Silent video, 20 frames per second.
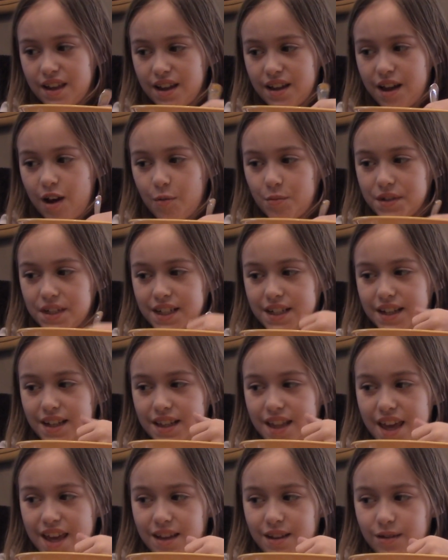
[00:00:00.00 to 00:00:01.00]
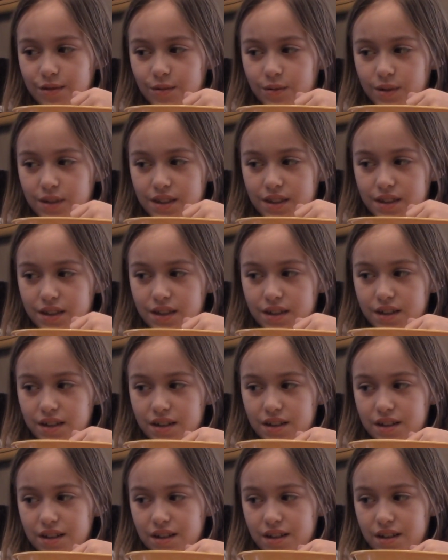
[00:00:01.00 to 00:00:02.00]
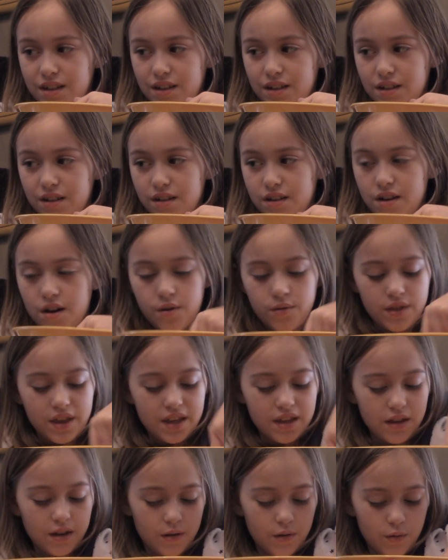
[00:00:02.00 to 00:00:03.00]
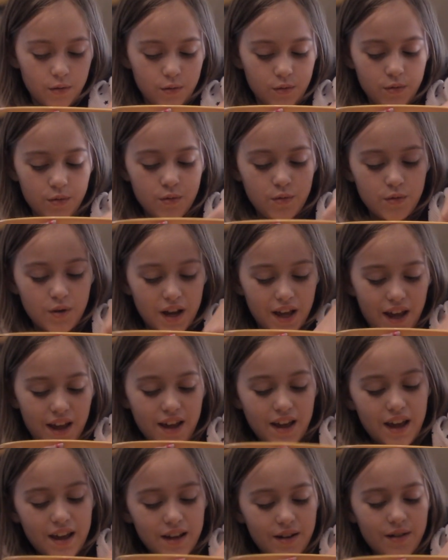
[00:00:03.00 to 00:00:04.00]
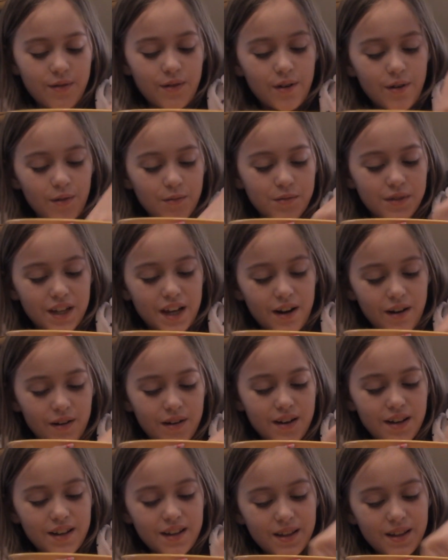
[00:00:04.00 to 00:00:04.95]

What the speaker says: How much do they use? Oh, ooh, I don't know. I'm scared.